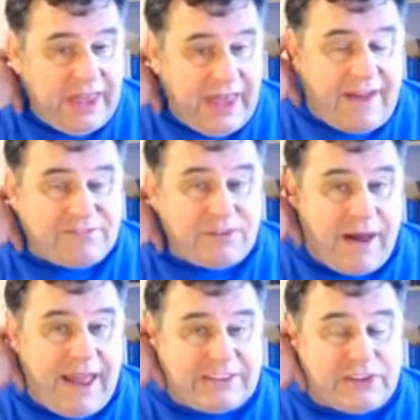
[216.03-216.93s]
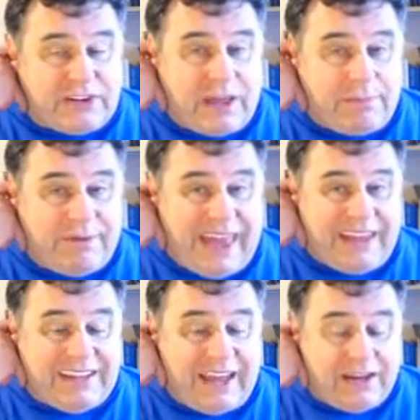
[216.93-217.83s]
After my accident, I
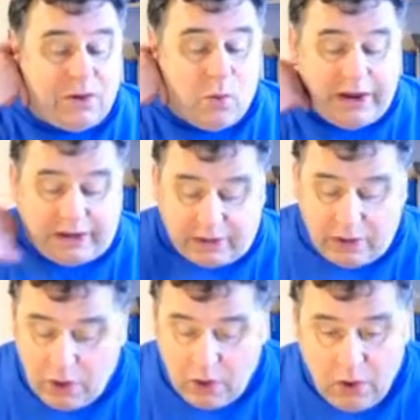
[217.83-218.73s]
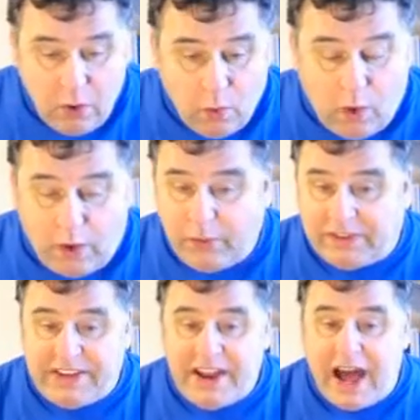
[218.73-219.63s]
began gaining weight. What we
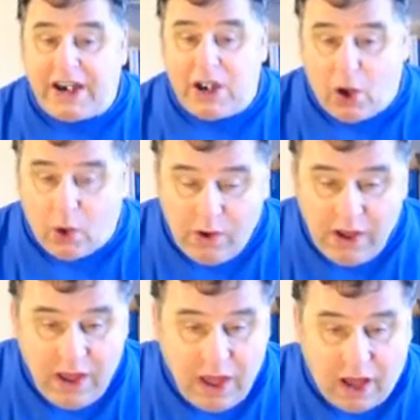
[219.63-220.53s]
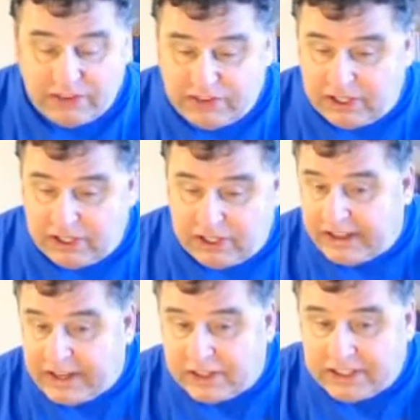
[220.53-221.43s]
did not know until I
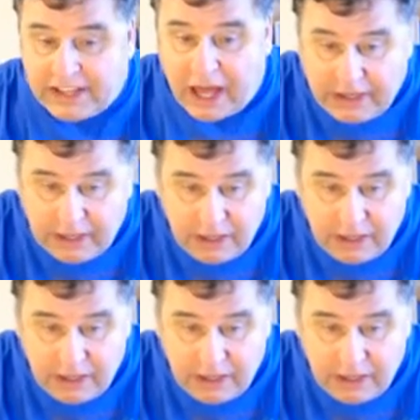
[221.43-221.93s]
nearly died